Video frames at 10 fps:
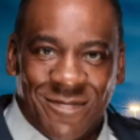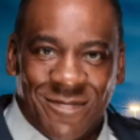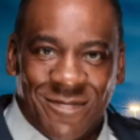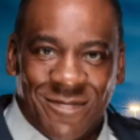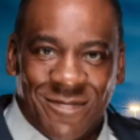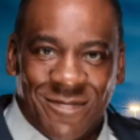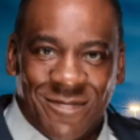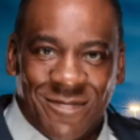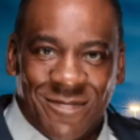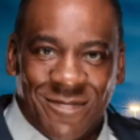
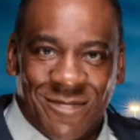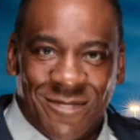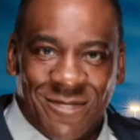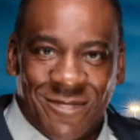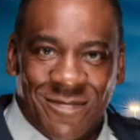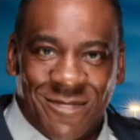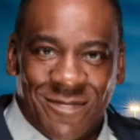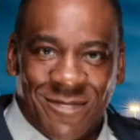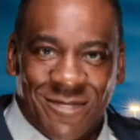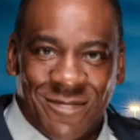
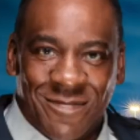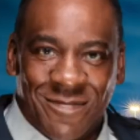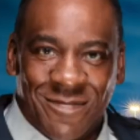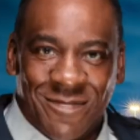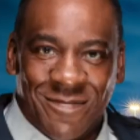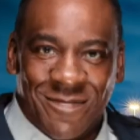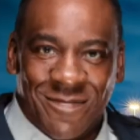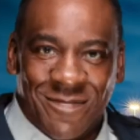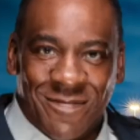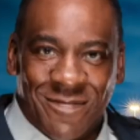
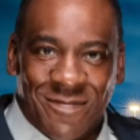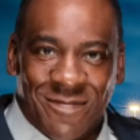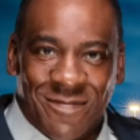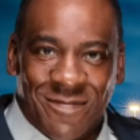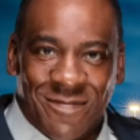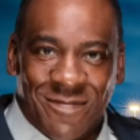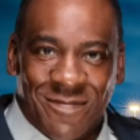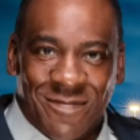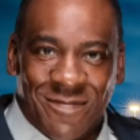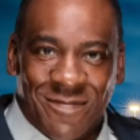
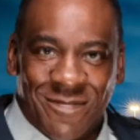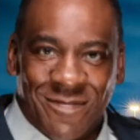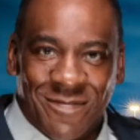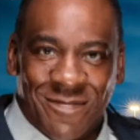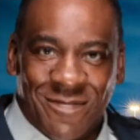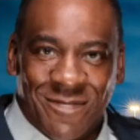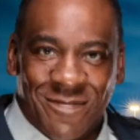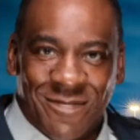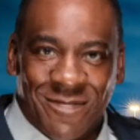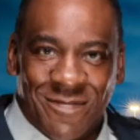
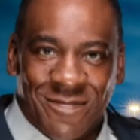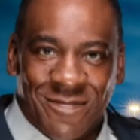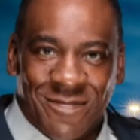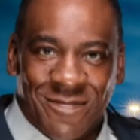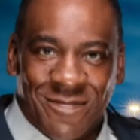[no speech]